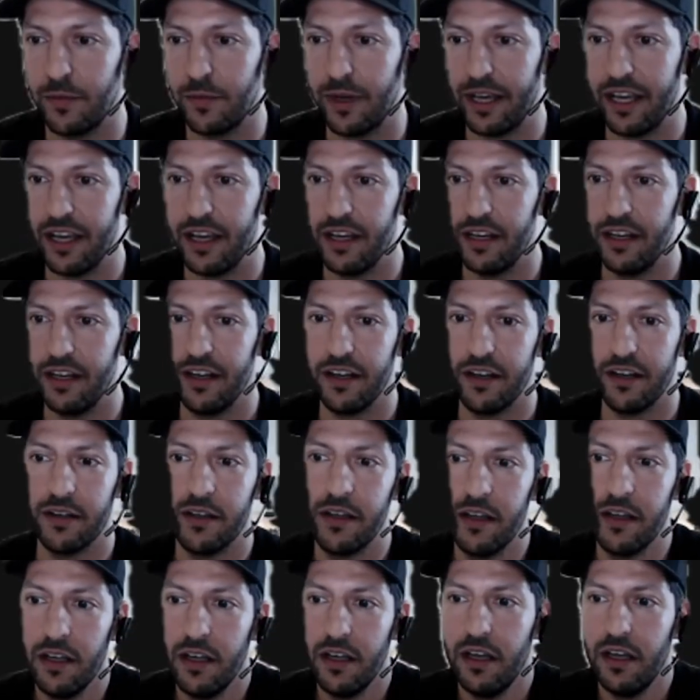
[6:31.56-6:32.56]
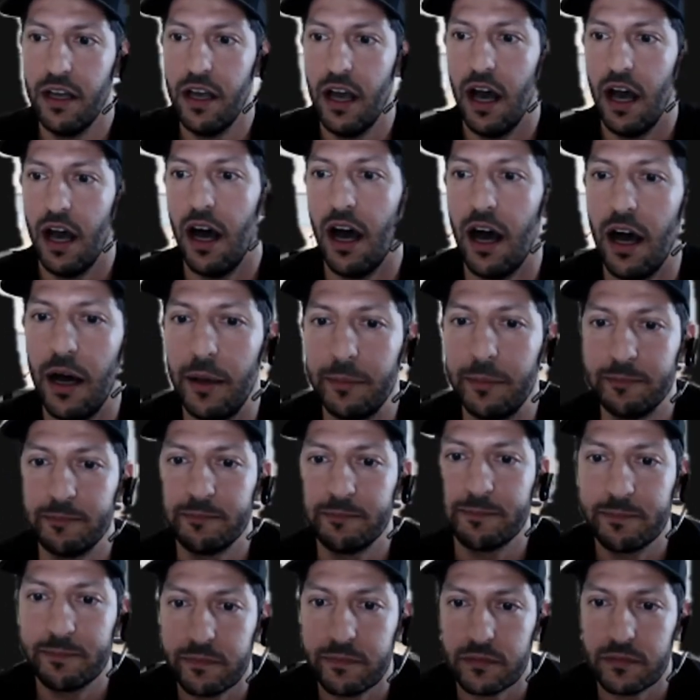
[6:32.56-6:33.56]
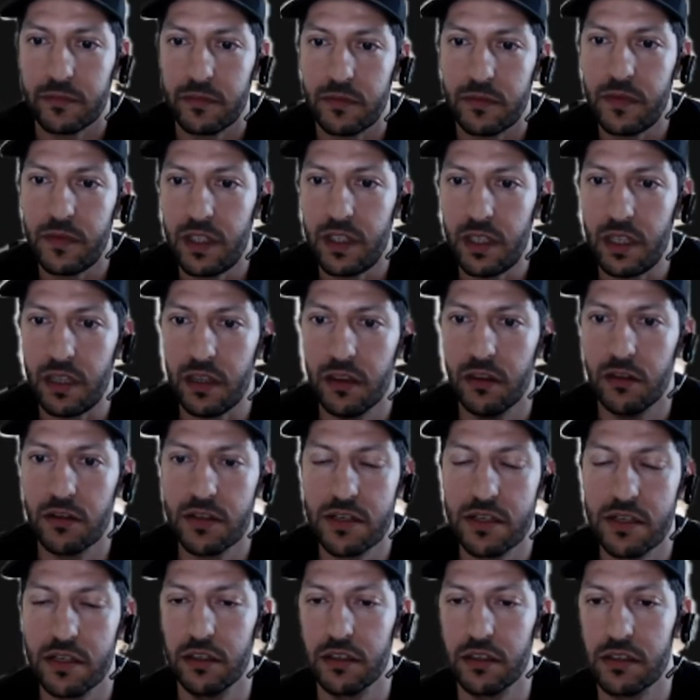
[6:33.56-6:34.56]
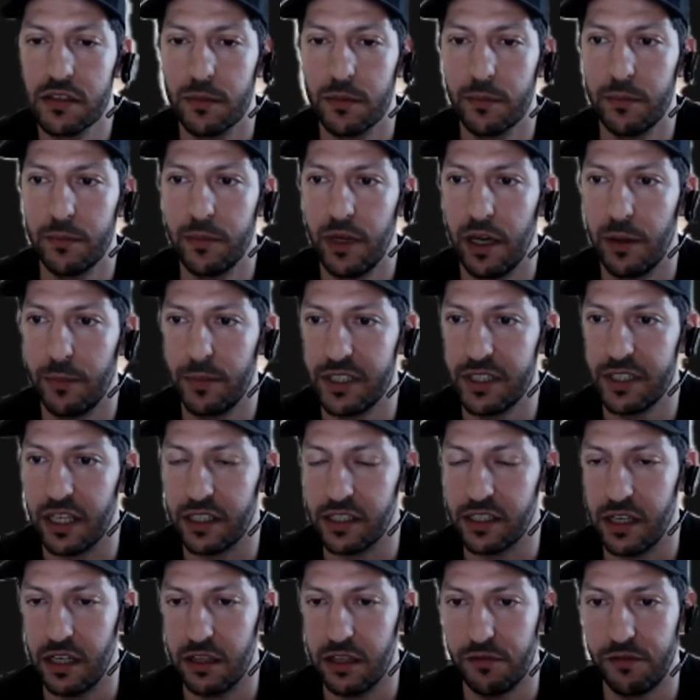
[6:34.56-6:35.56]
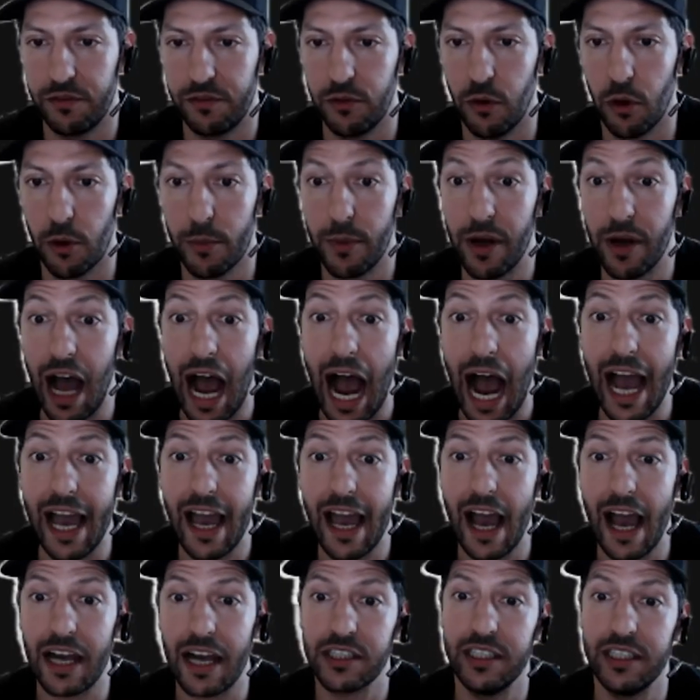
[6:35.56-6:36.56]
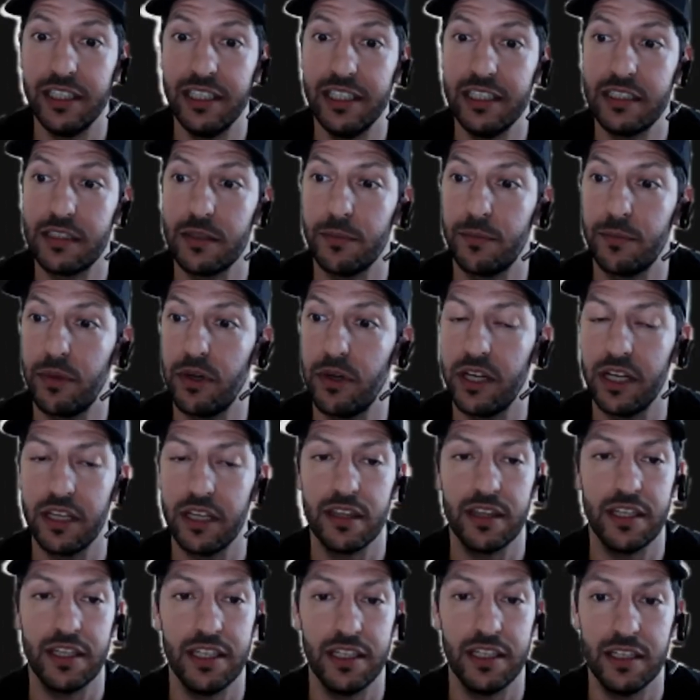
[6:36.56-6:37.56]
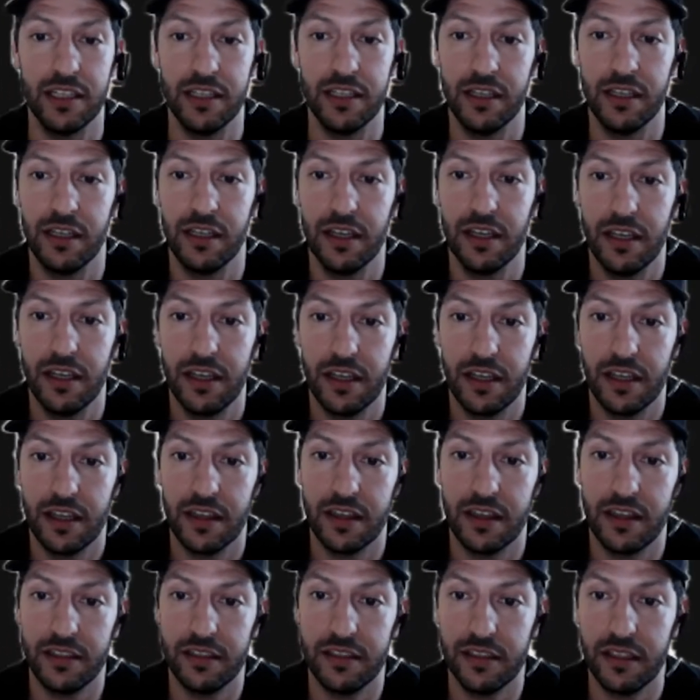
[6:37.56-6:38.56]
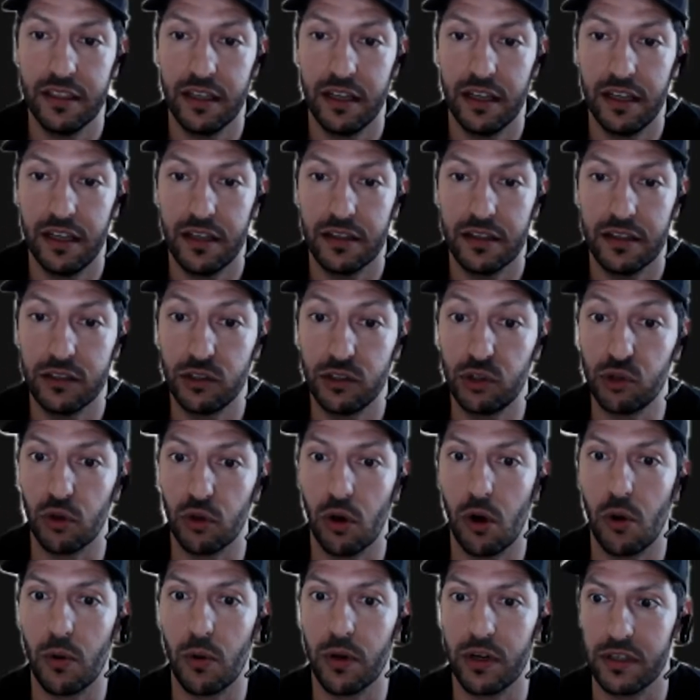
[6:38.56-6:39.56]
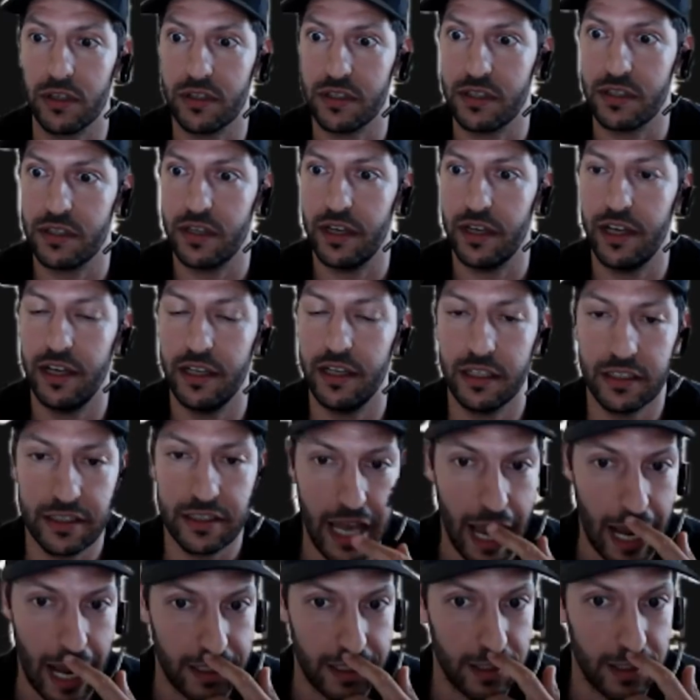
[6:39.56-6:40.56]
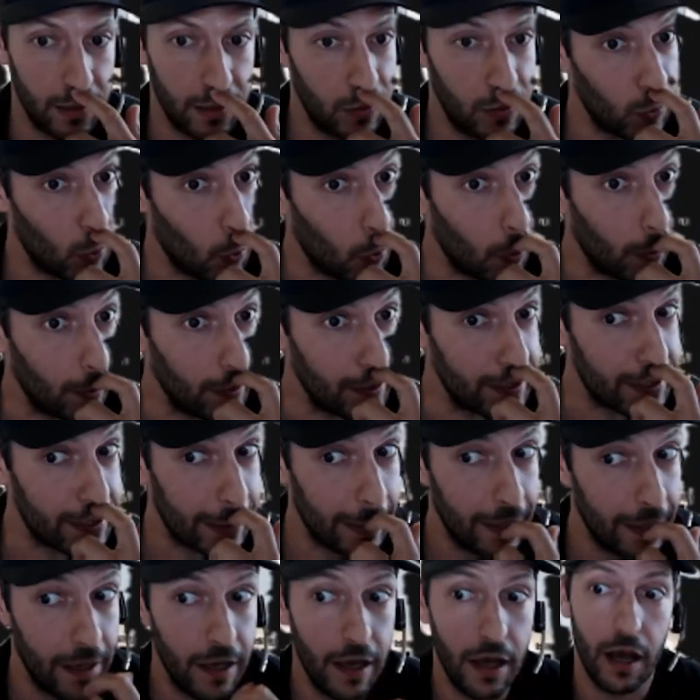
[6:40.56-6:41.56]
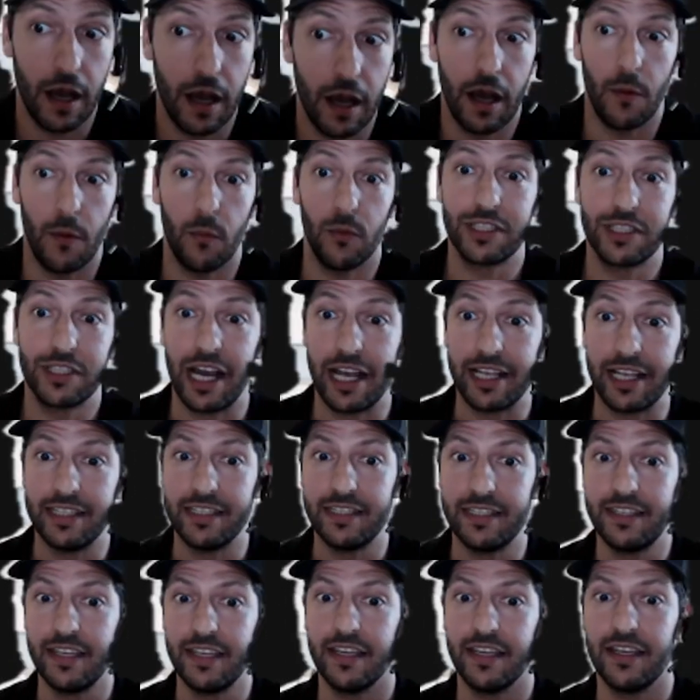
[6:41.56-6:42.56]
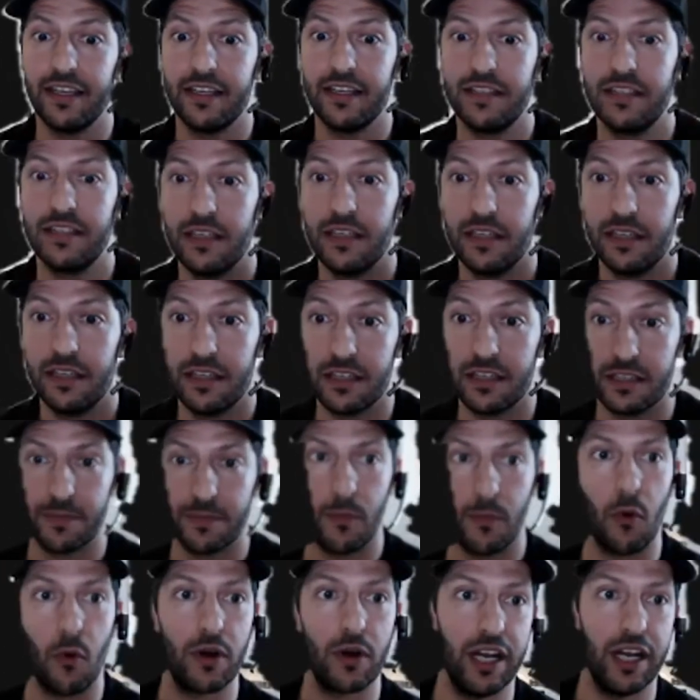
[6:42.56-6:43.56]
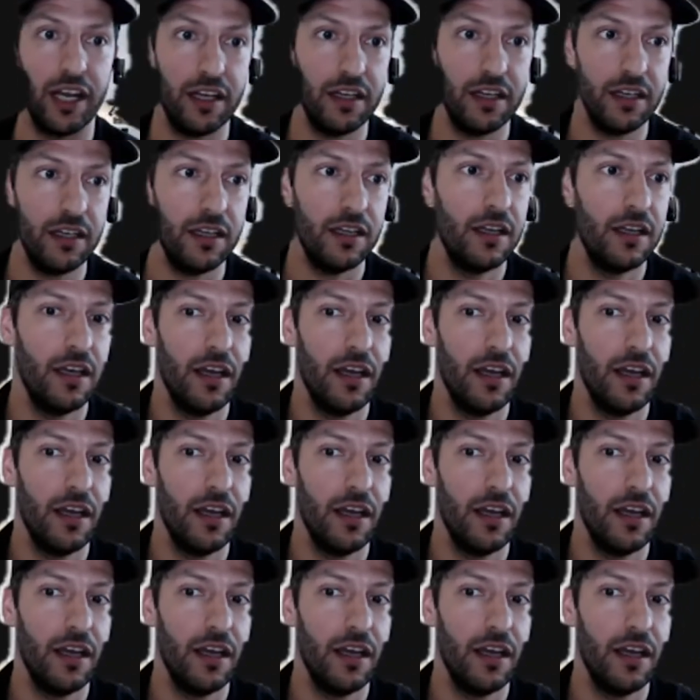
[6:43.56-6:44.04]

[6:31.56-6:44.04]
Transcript: my head here. Um, there's still some uh, protection on the floor, but I actually need to put in the the uh, the drawers and attach the doors, uh, which I did this morning.